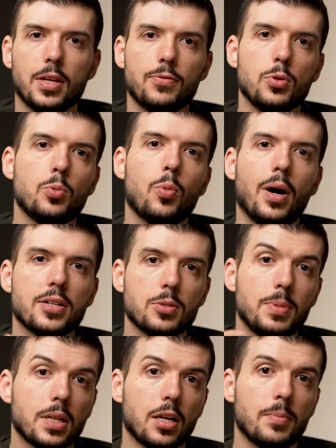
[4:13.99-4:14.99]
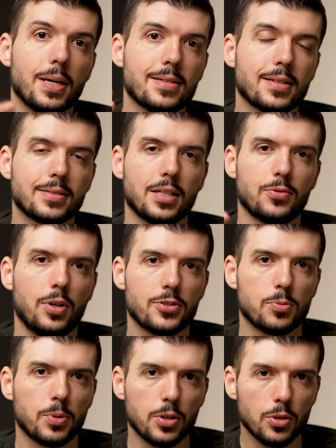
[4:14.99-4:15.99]
if you want to become a successful
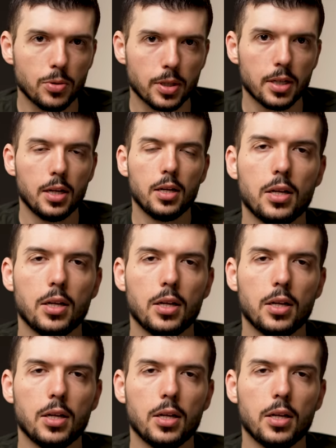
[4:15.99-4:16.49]
entrepreneur,